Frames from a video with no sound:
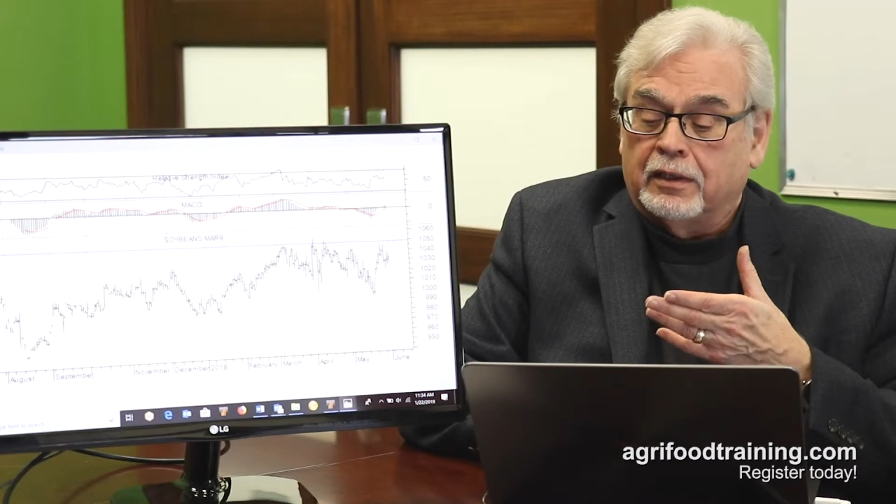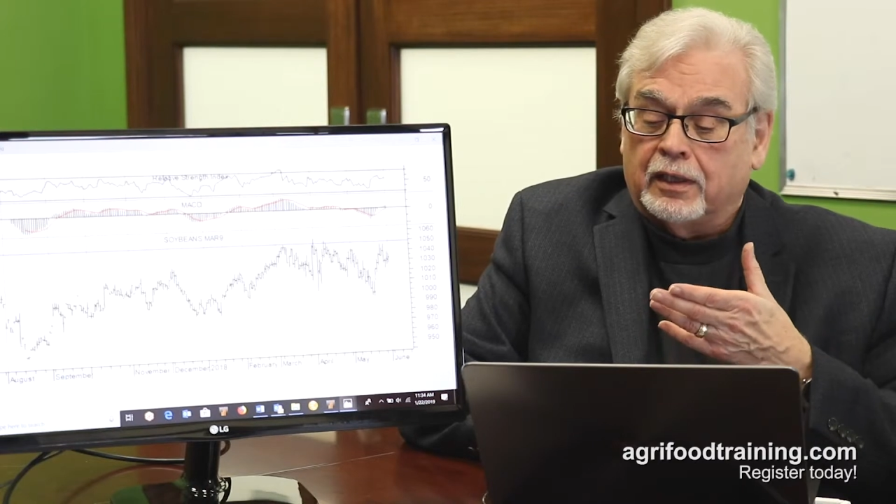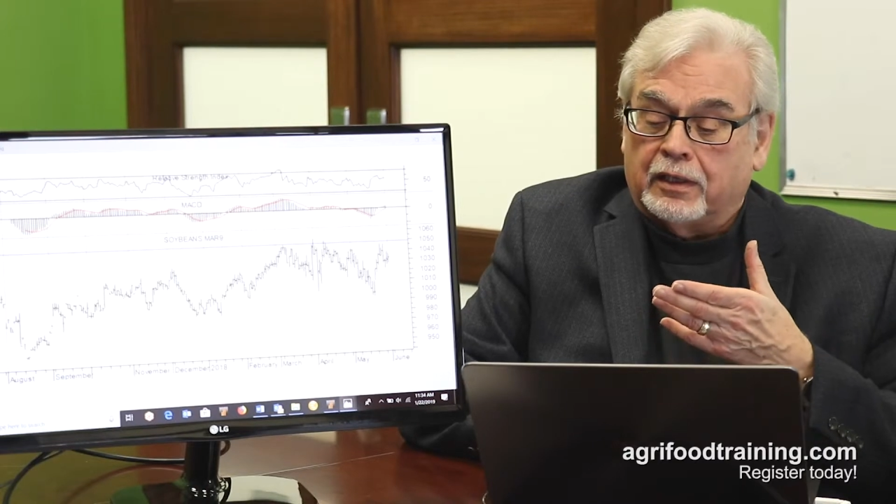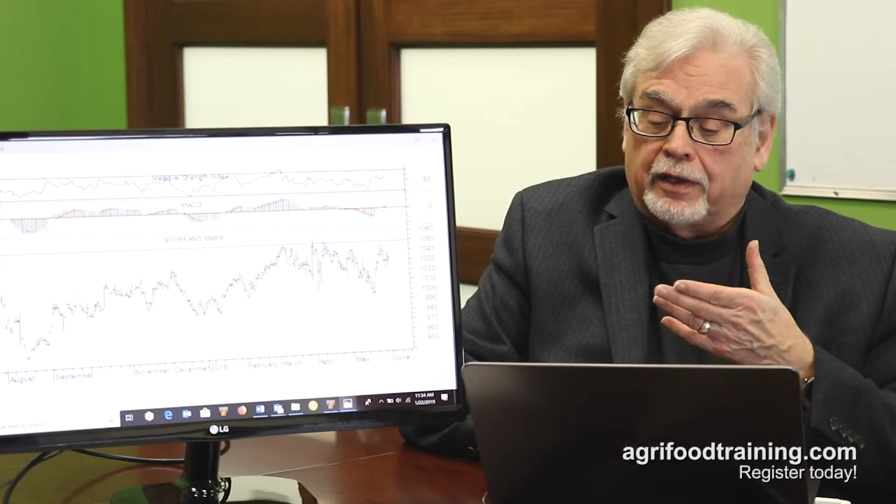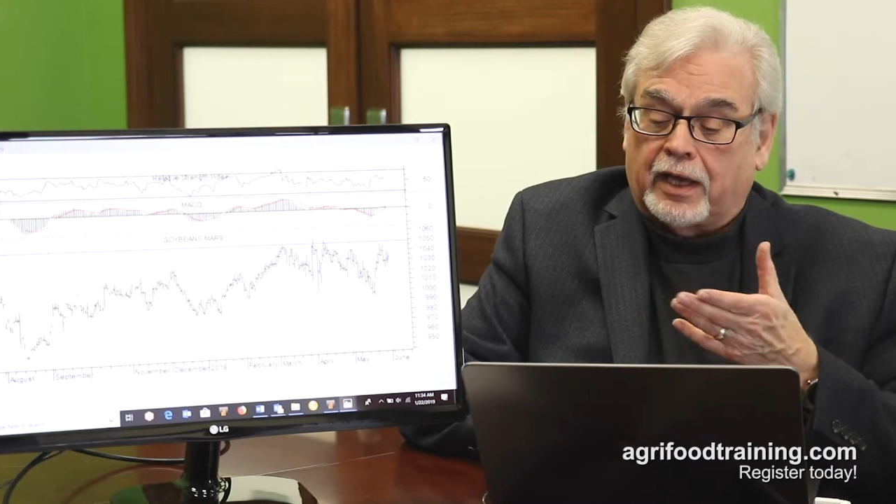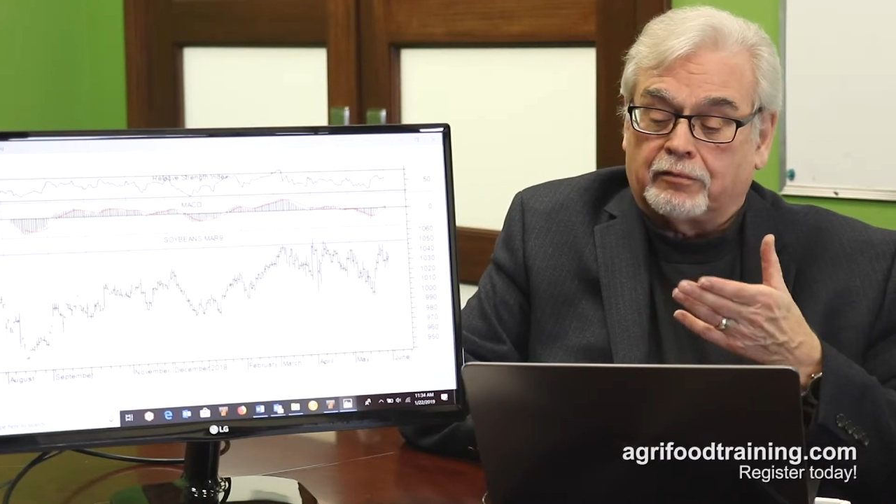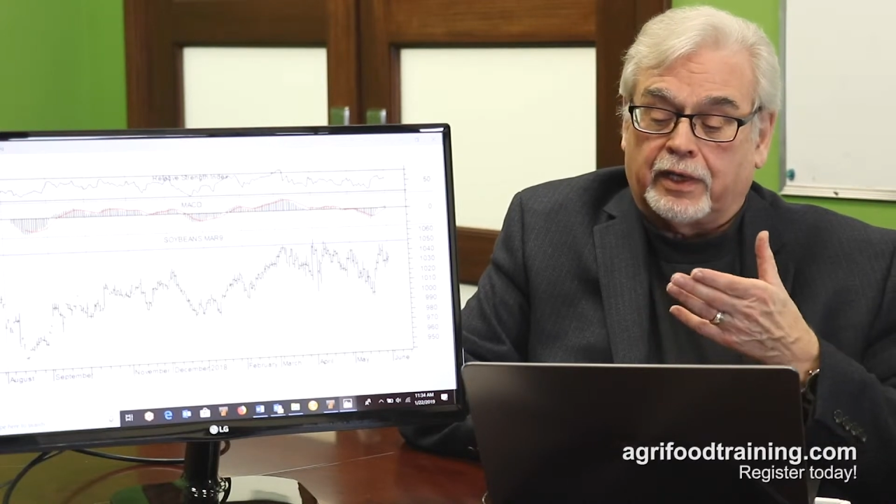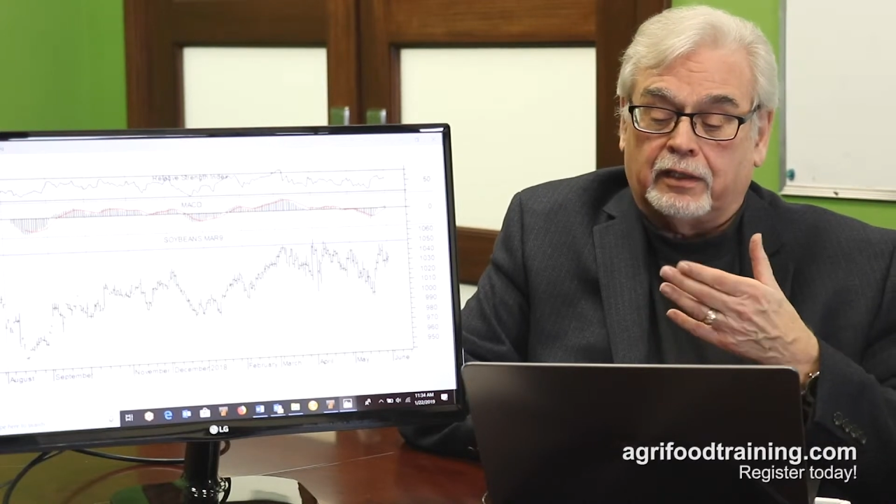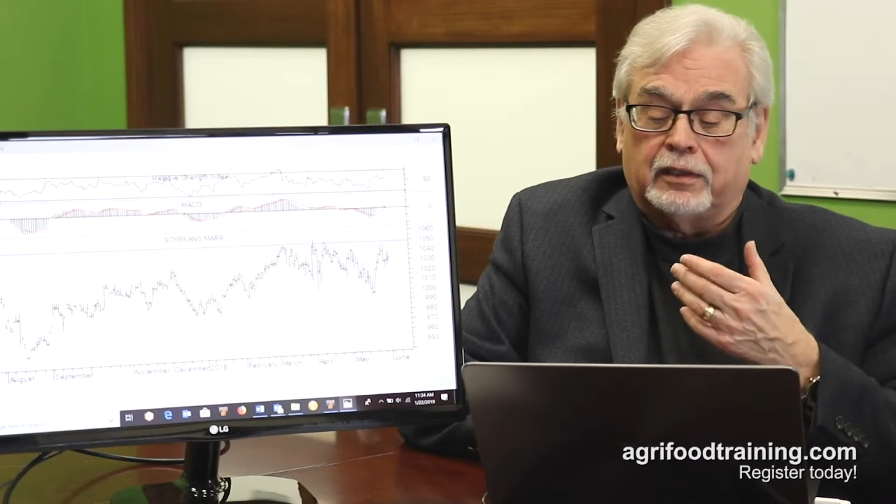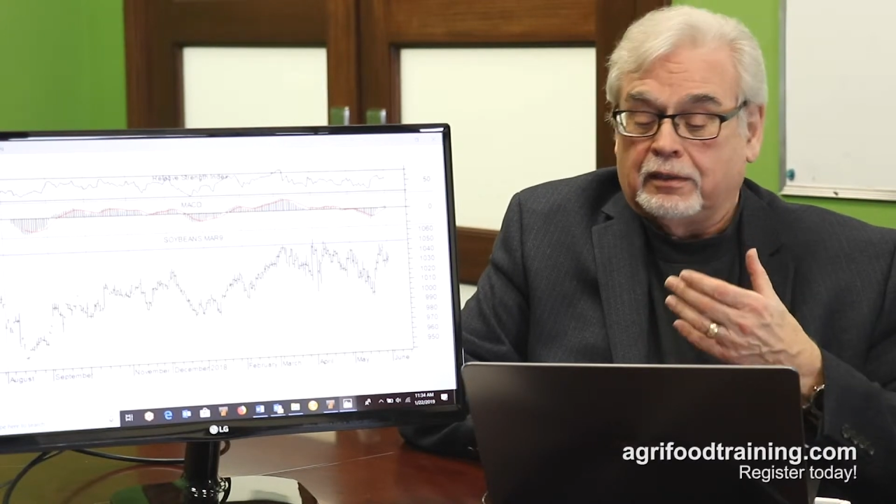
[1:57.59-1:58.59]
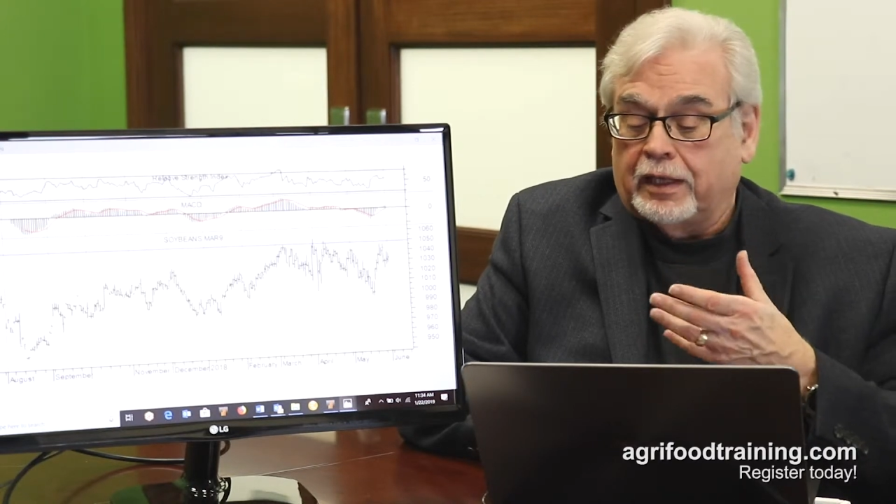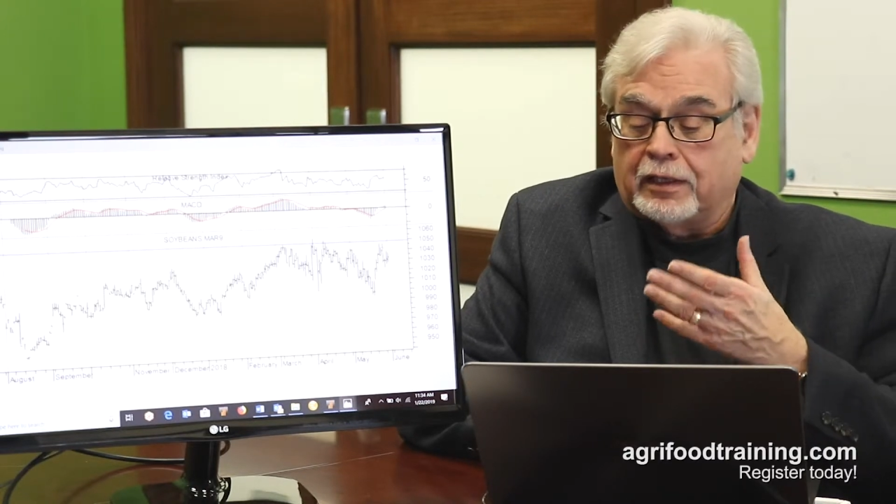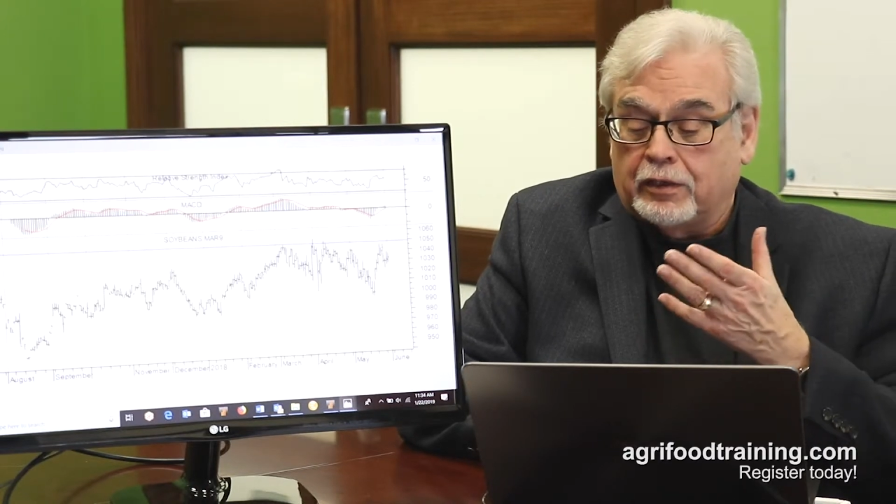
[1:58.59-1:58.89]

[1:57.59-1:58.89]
That